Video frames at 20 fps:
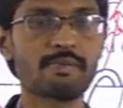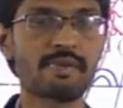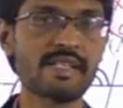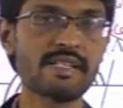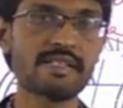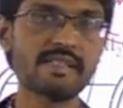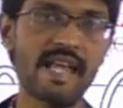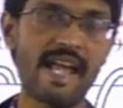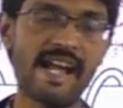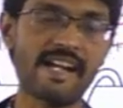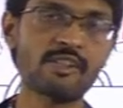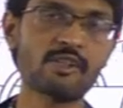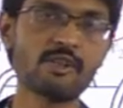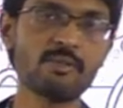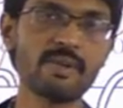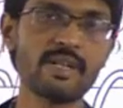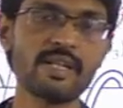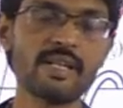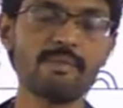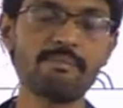One is active
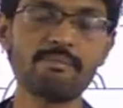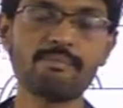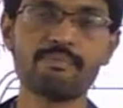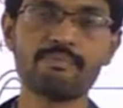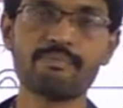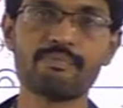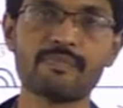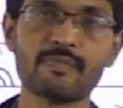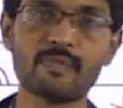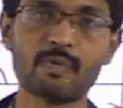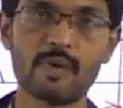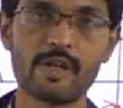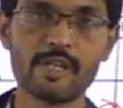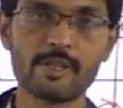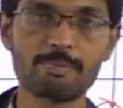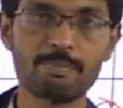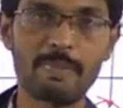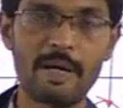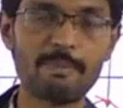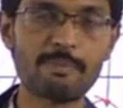medium, one
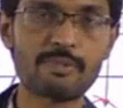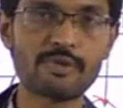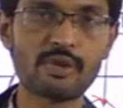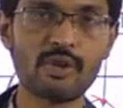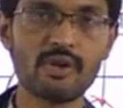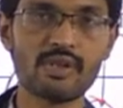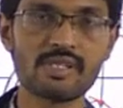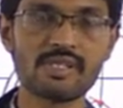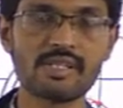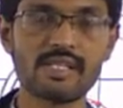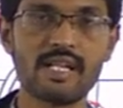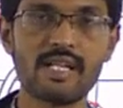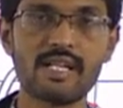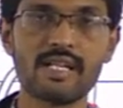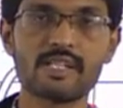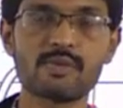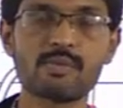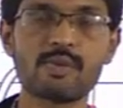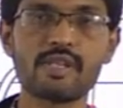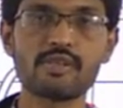is pump source, and
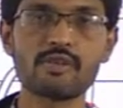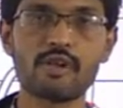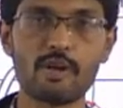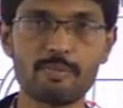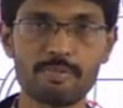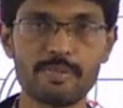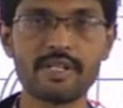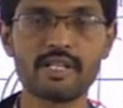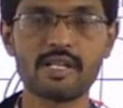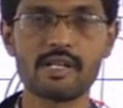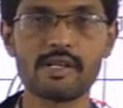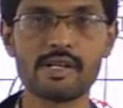next one is optical